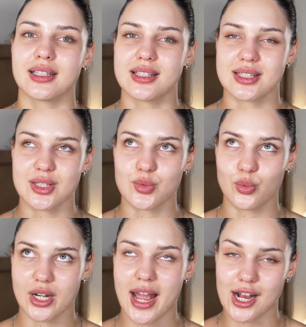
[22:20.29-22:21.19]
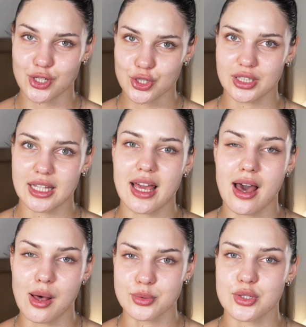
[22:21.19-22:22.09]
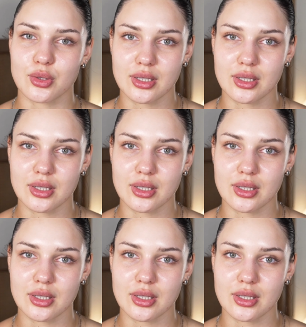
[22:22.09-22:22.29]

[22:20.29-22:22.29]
This is what actually helps to